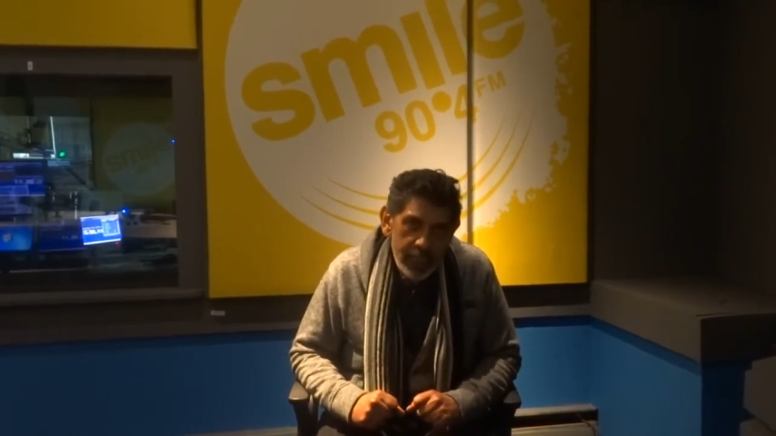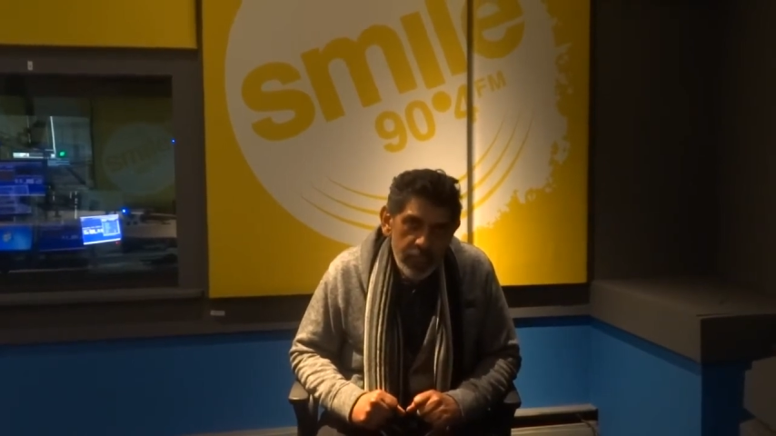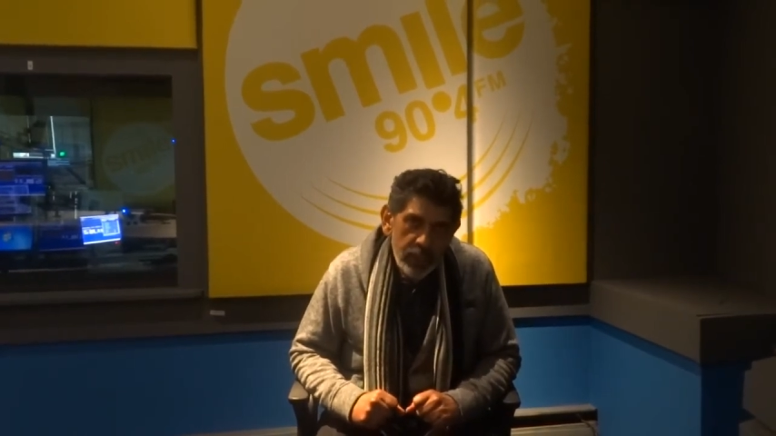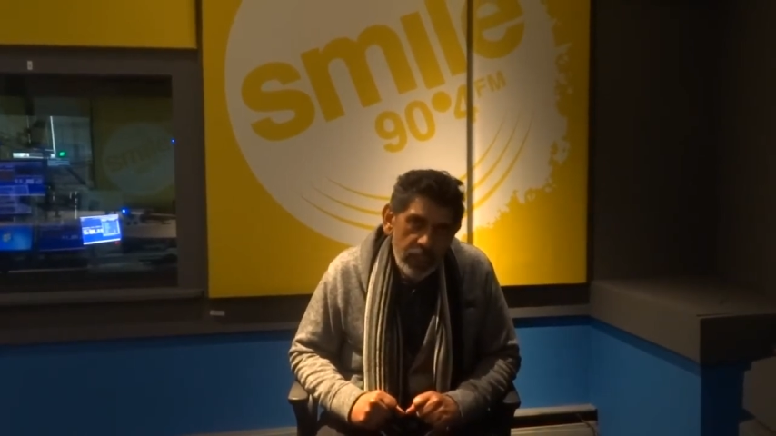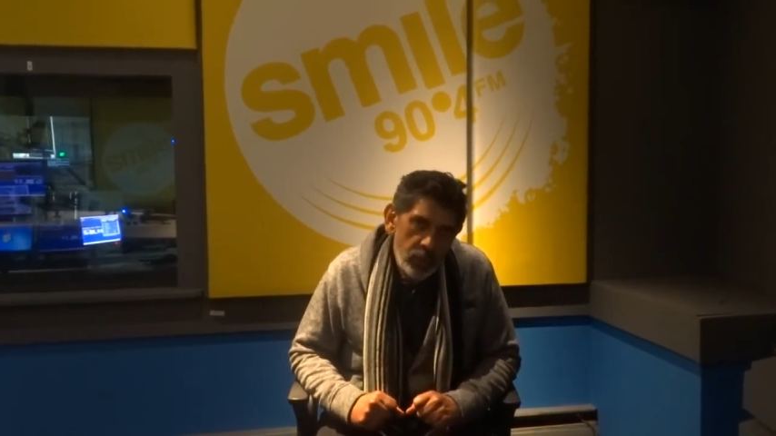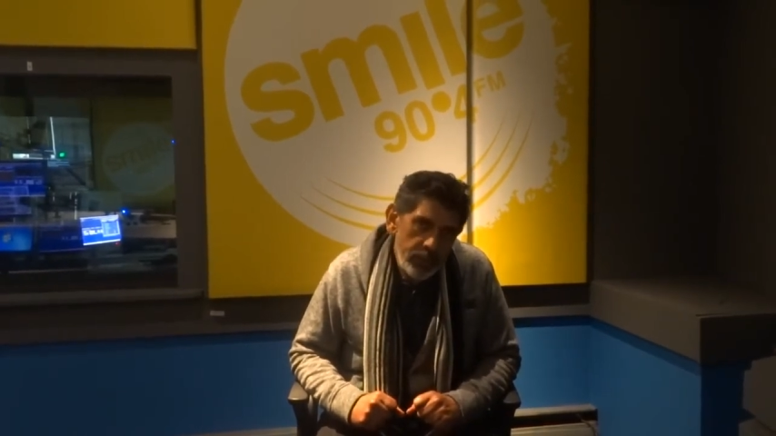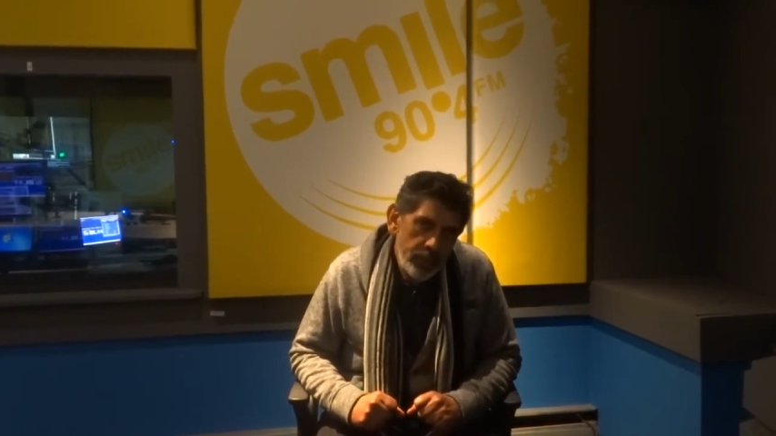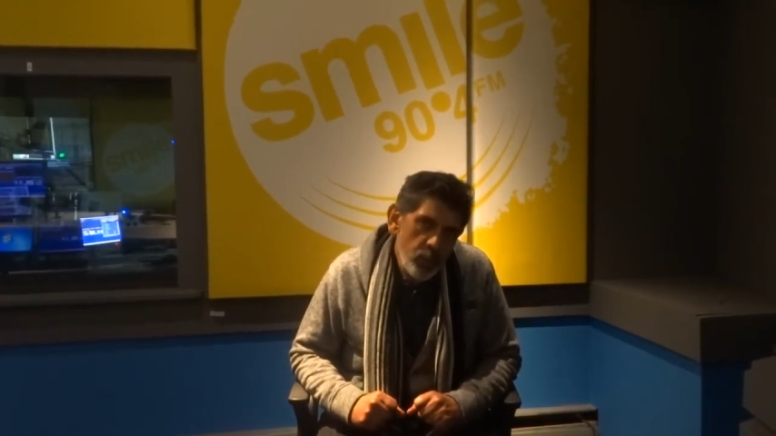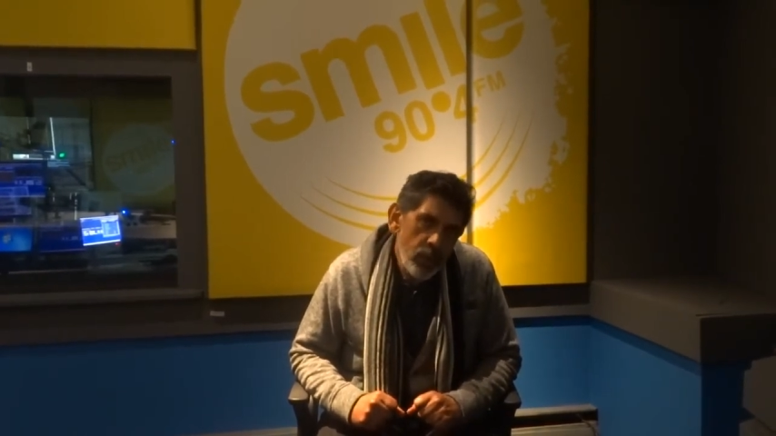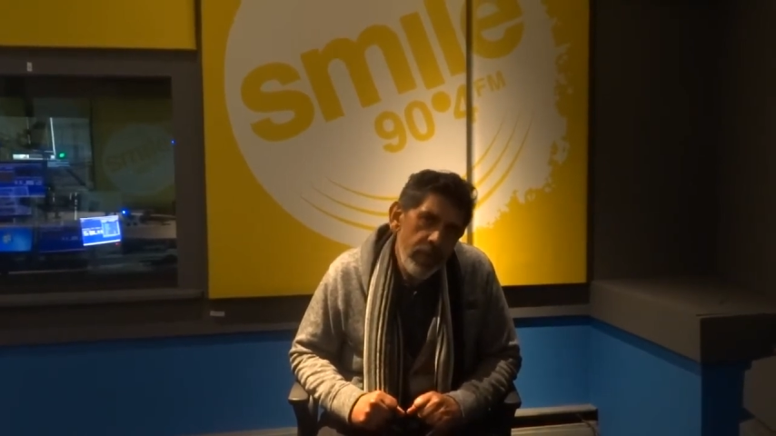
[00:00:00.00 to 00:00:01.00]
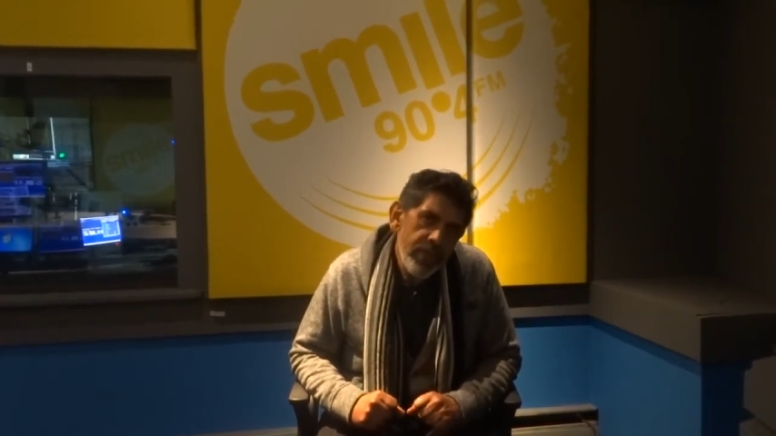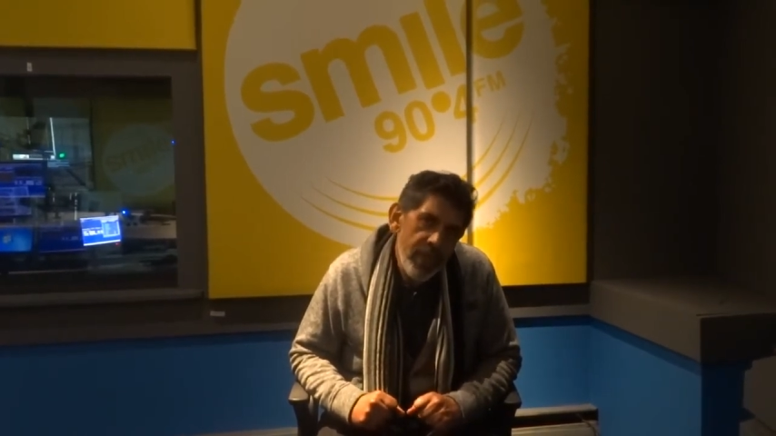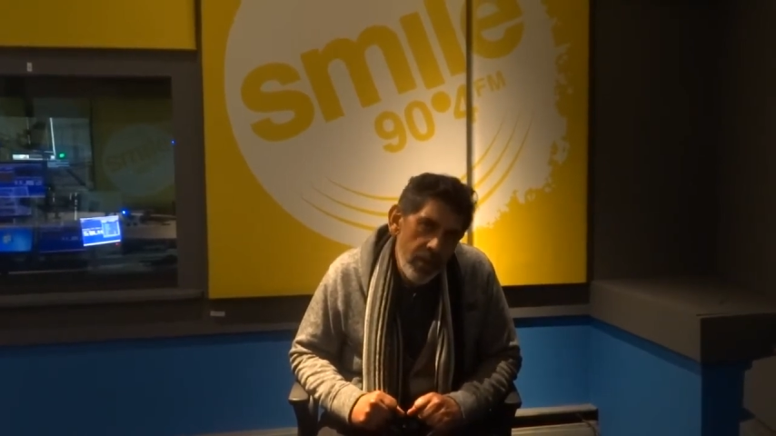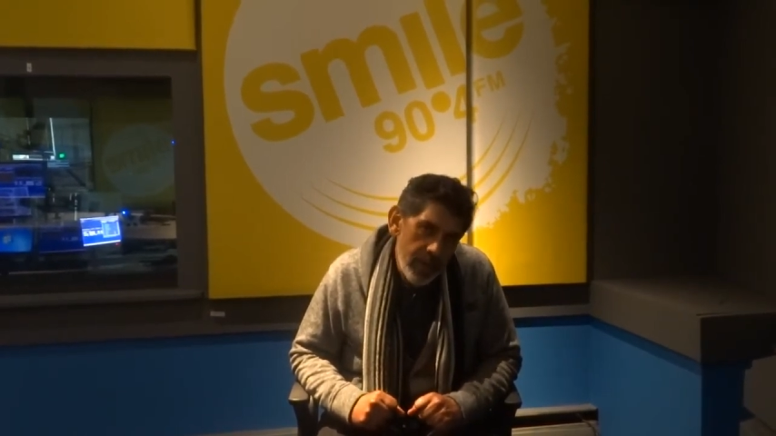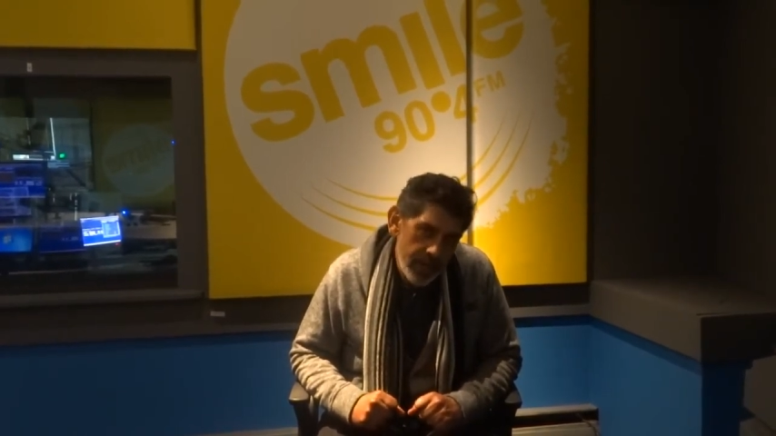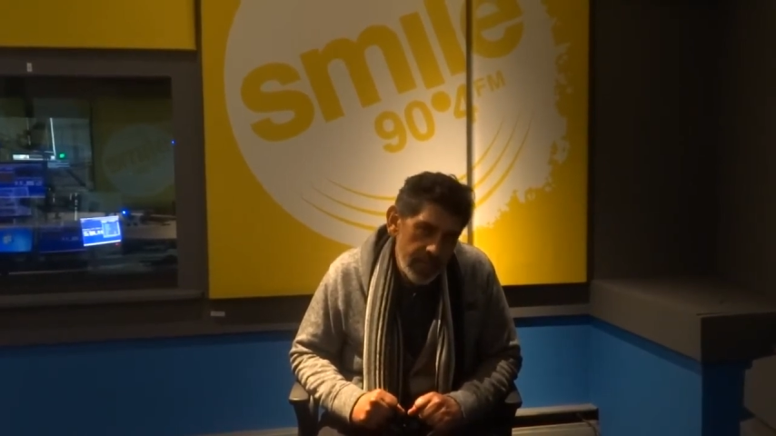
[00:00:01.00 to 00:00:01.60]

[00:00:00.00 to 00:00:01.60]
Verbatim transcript: so that you'd be more thorough